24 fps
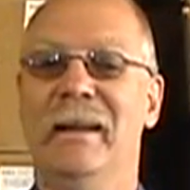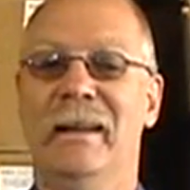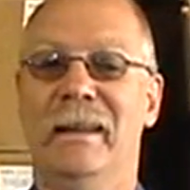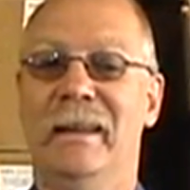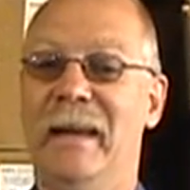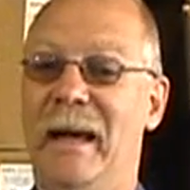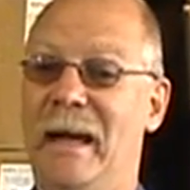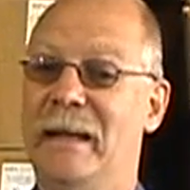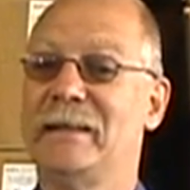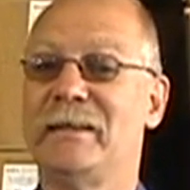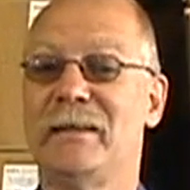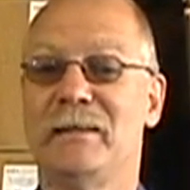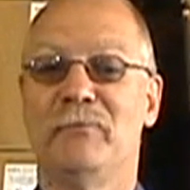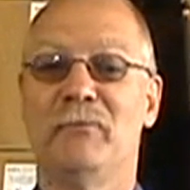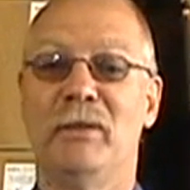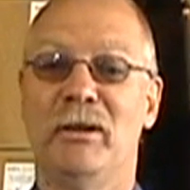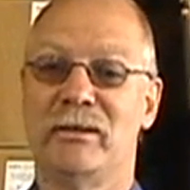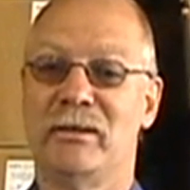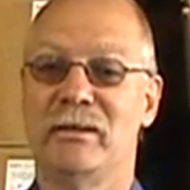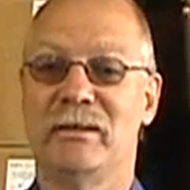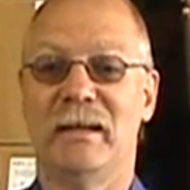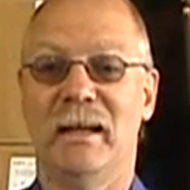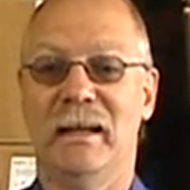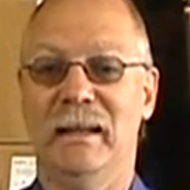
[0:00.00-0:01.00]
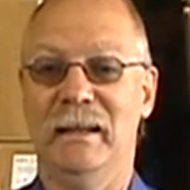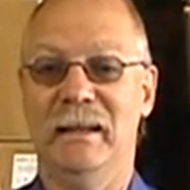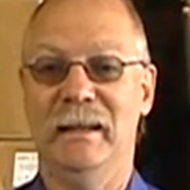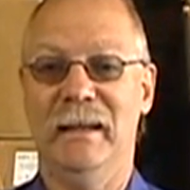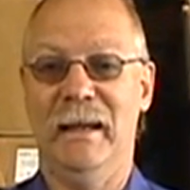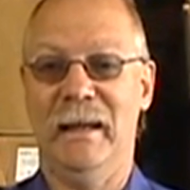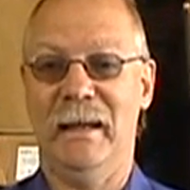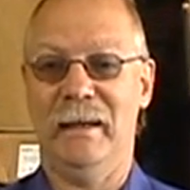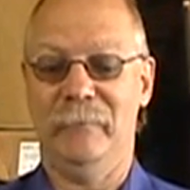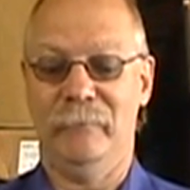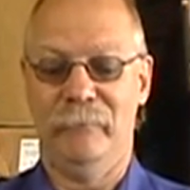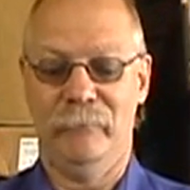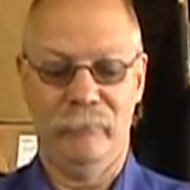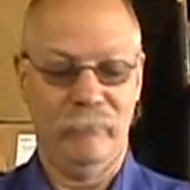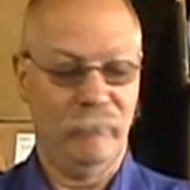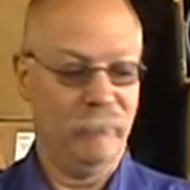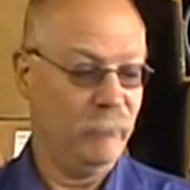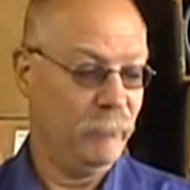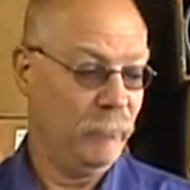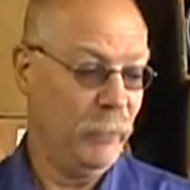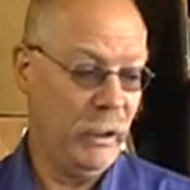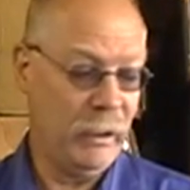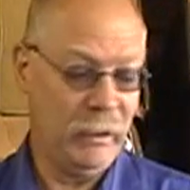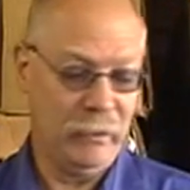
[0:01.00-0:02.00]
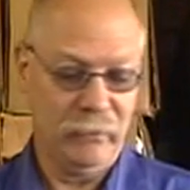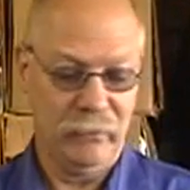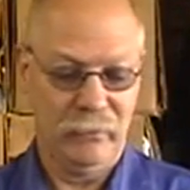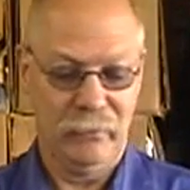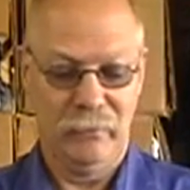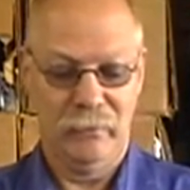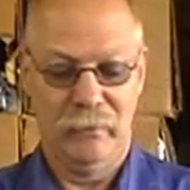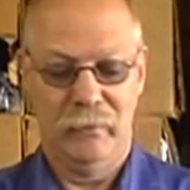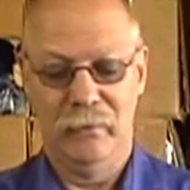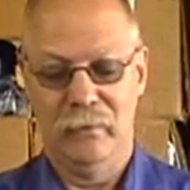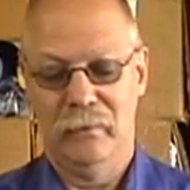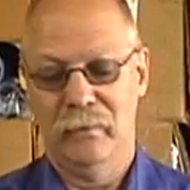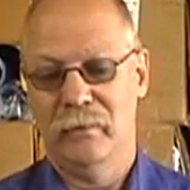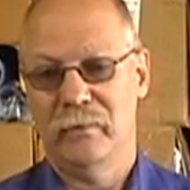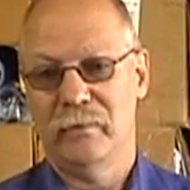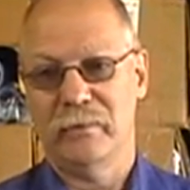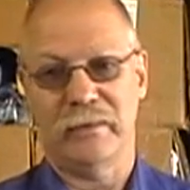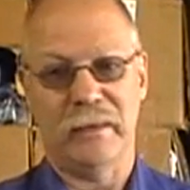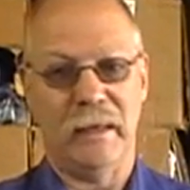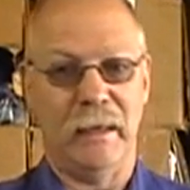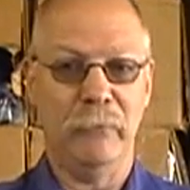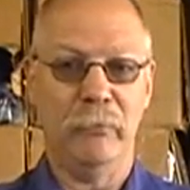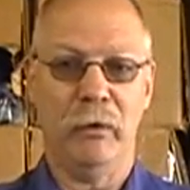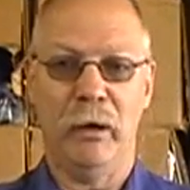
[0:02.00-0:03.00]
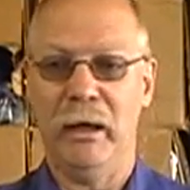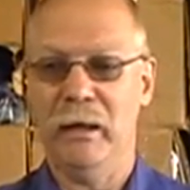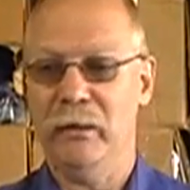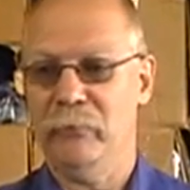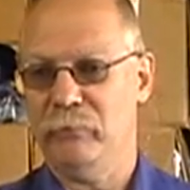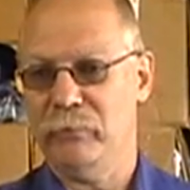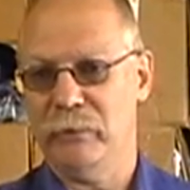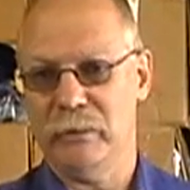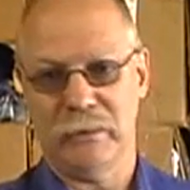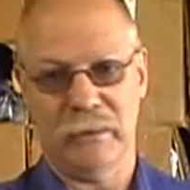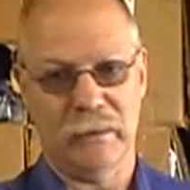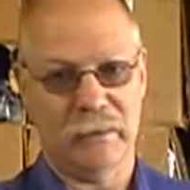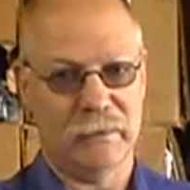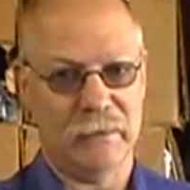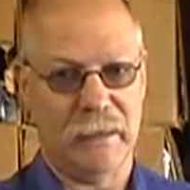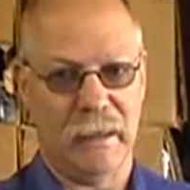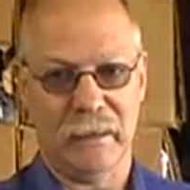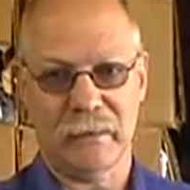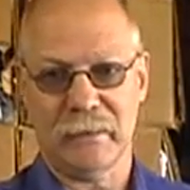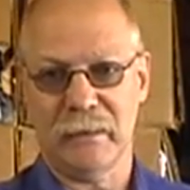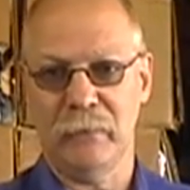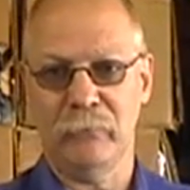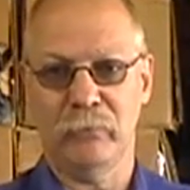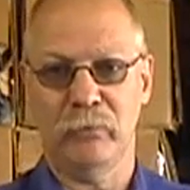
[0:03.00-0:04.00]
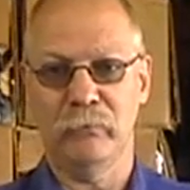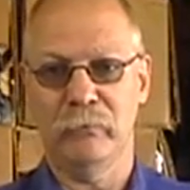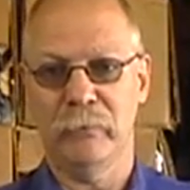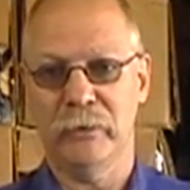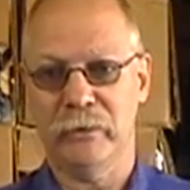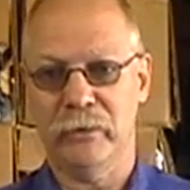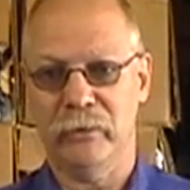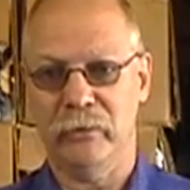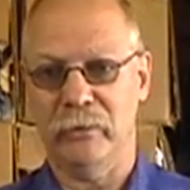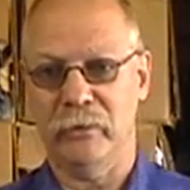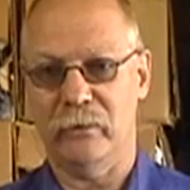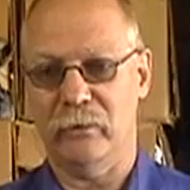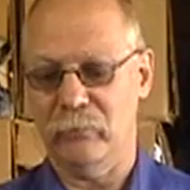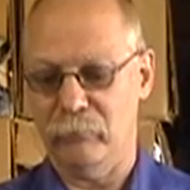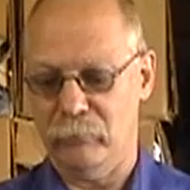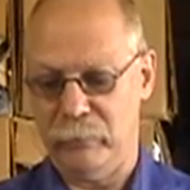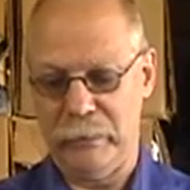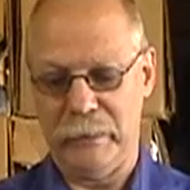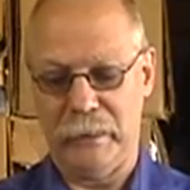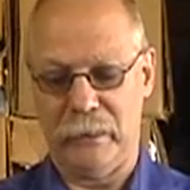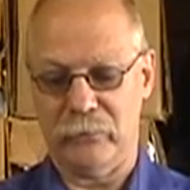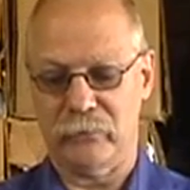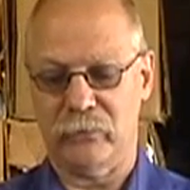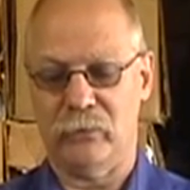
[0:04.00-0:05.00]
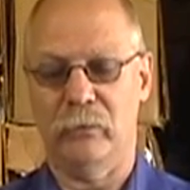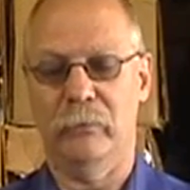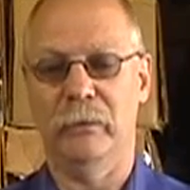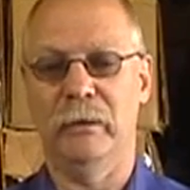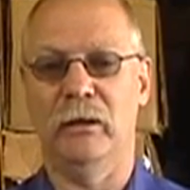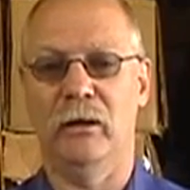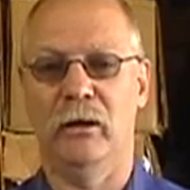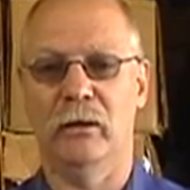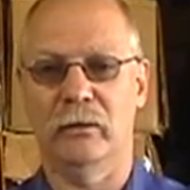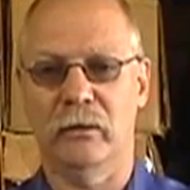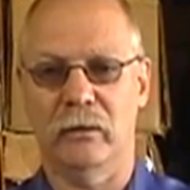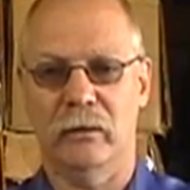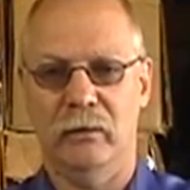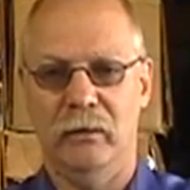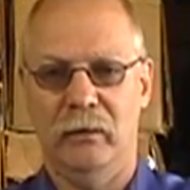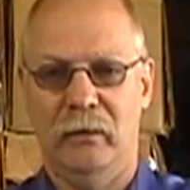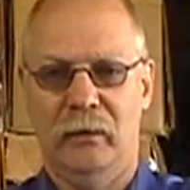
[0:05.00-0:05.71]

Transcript: that's as much as I can get. But same height, there's the exact same material, but now it's a little bit longer.